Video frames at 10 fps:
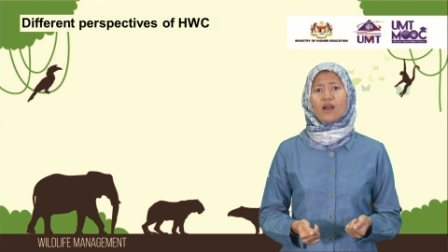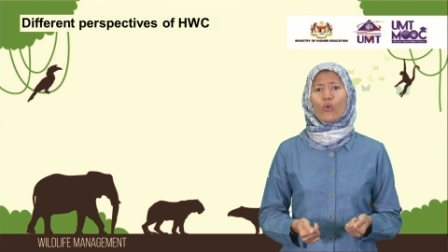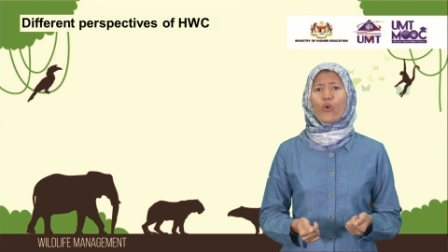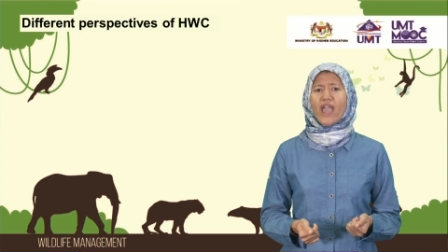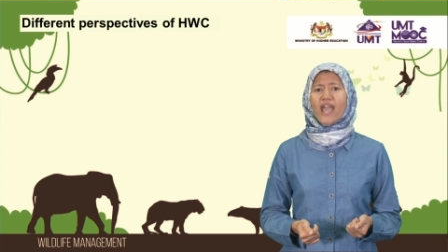
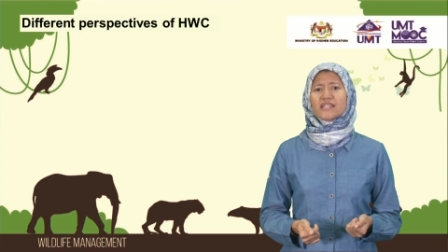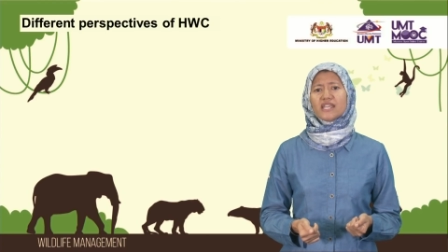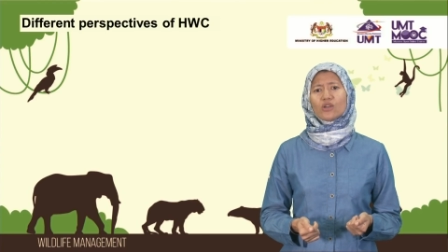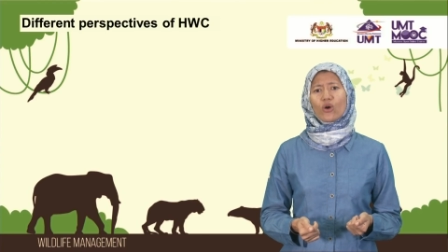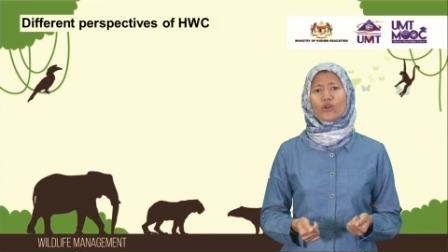where the
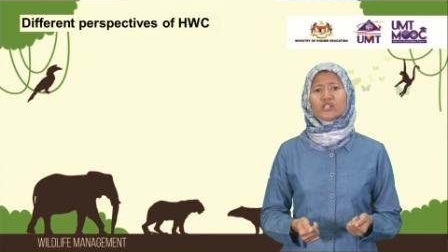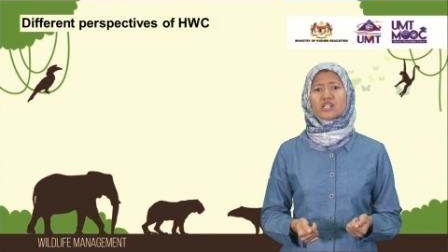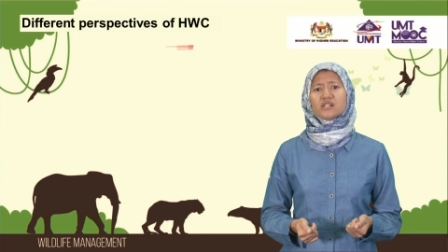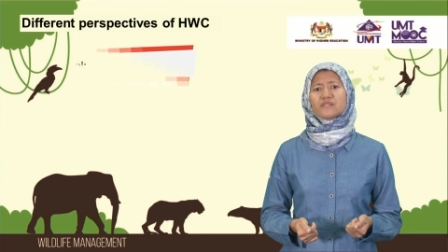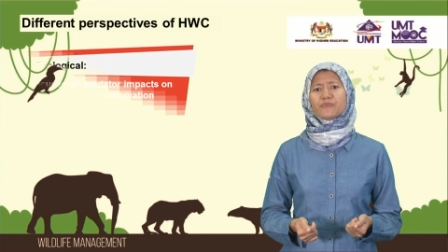
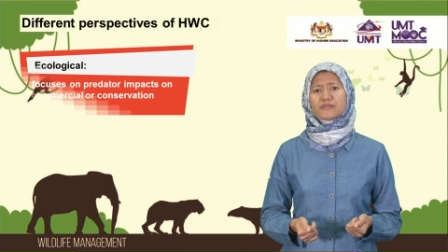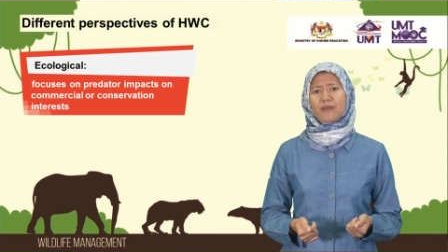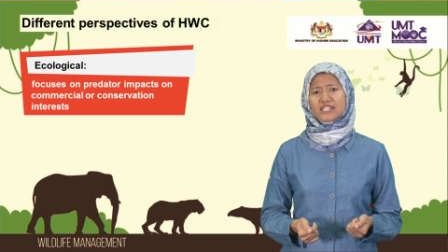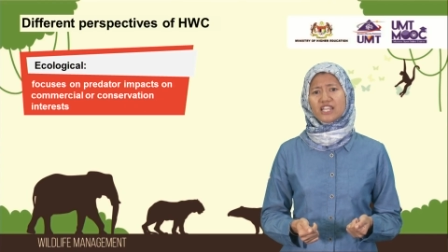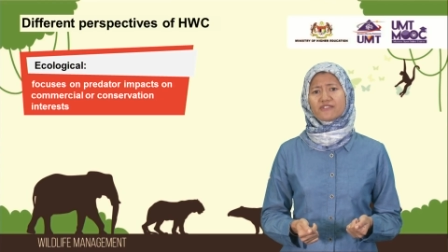ecological
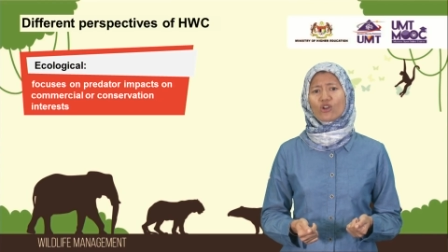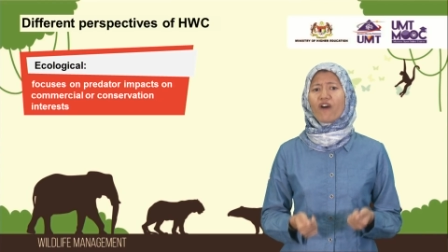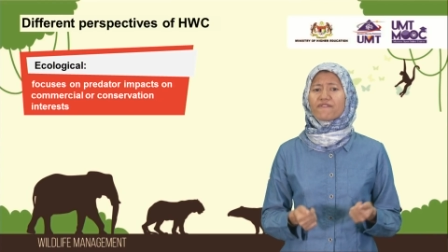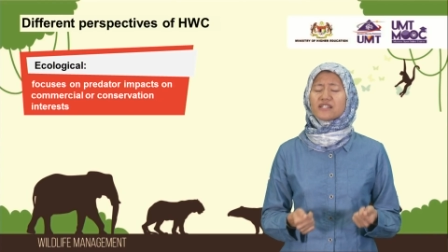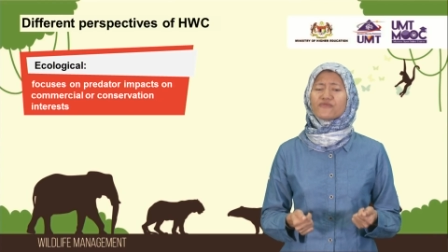perspectives
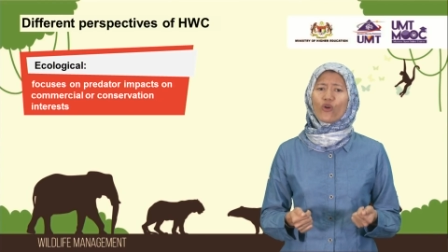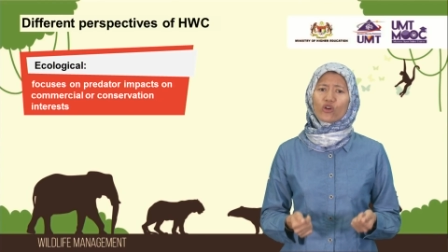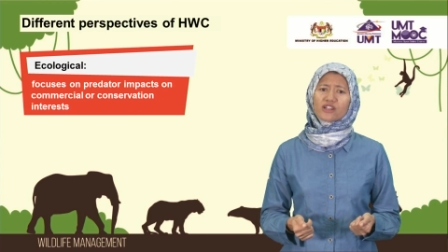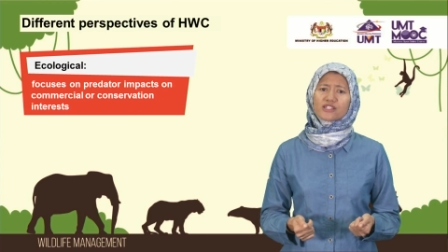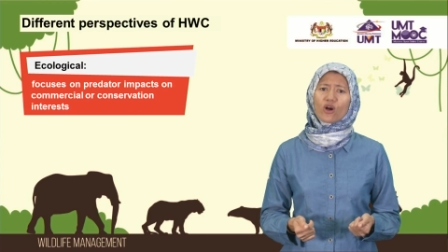often
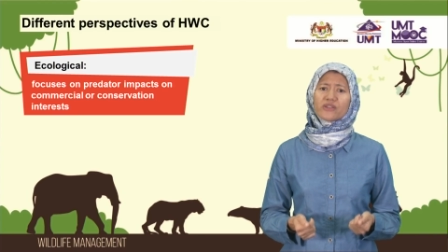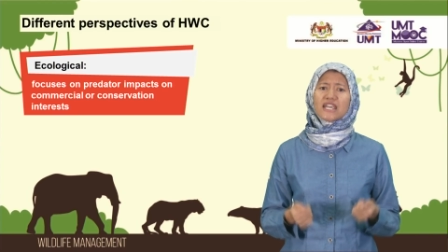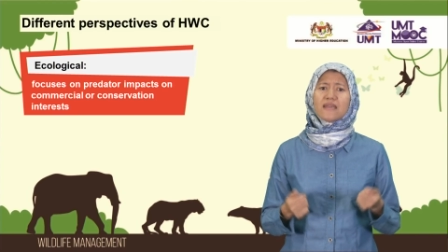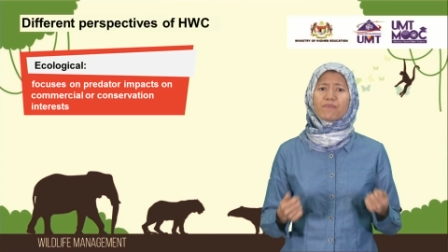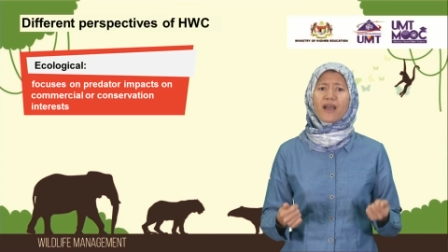focus on the
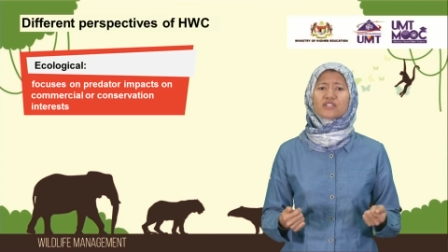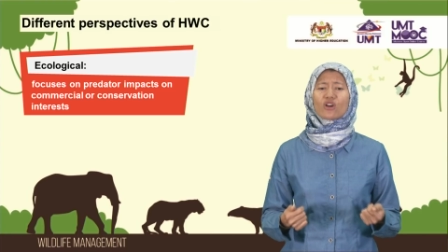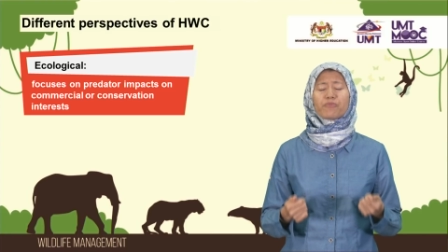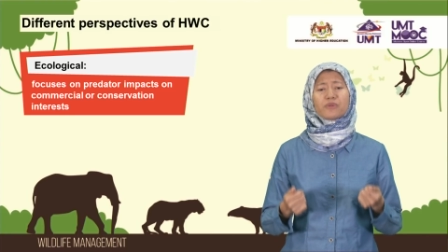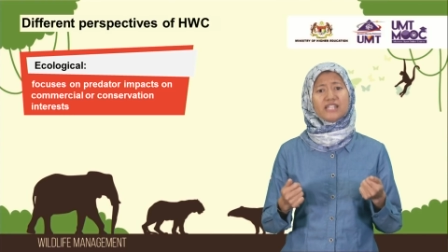impact
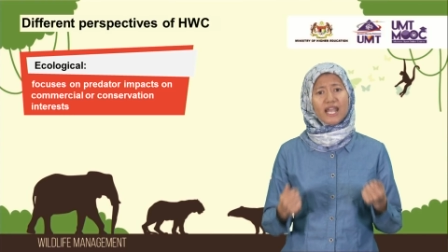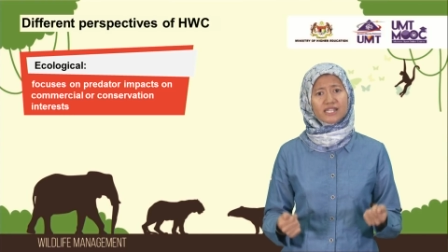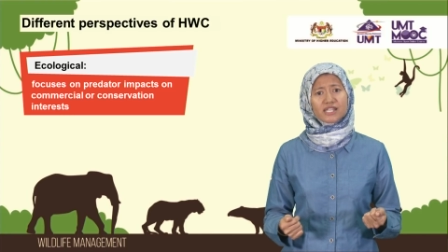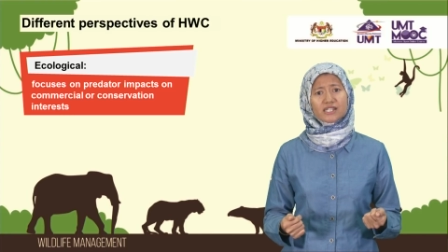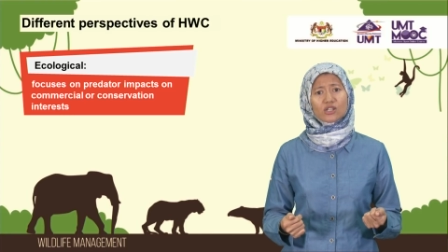of
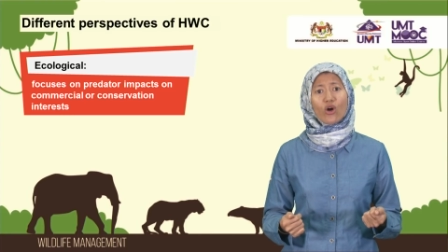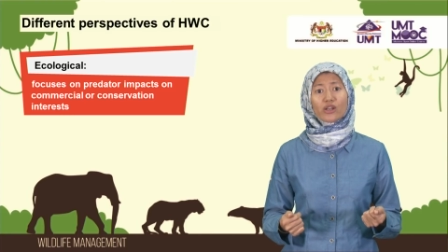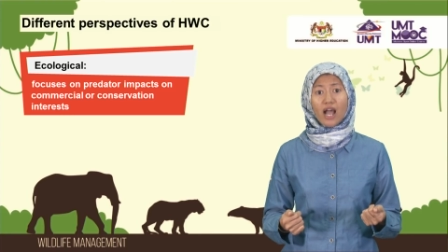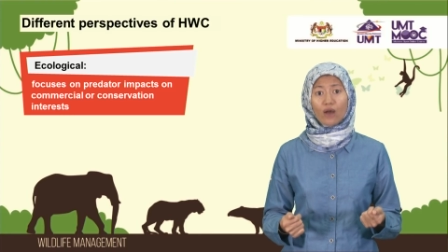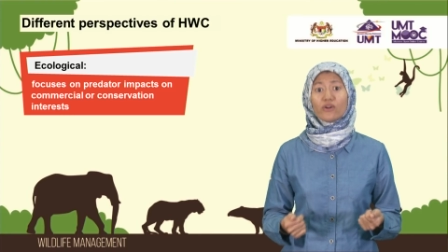predators on
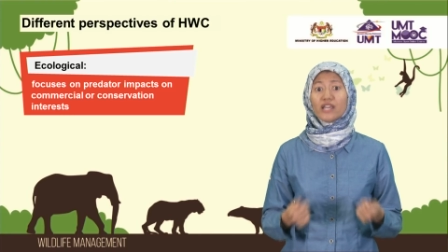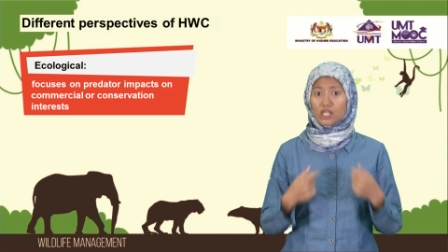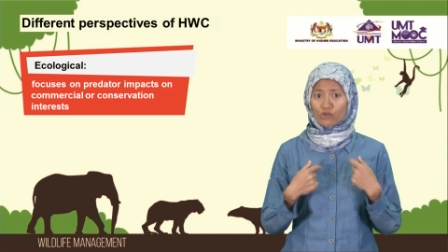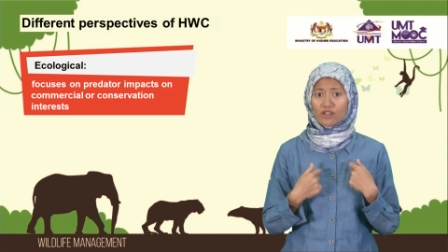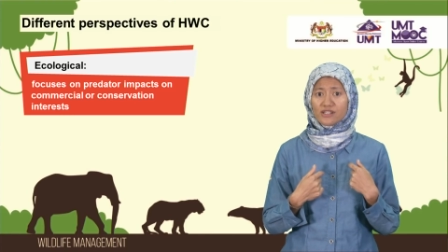our
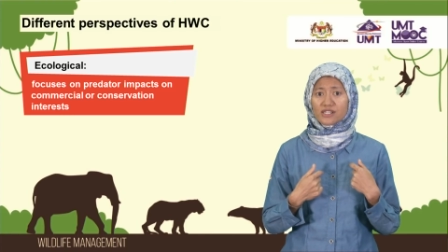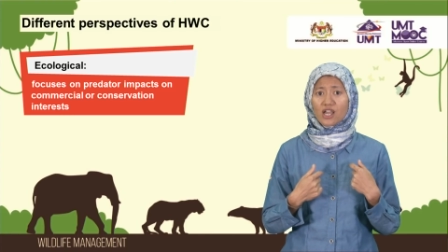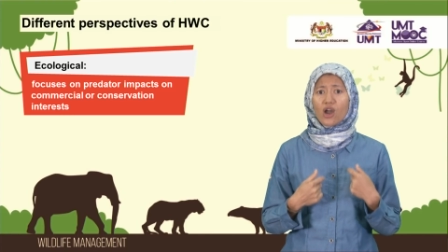interests,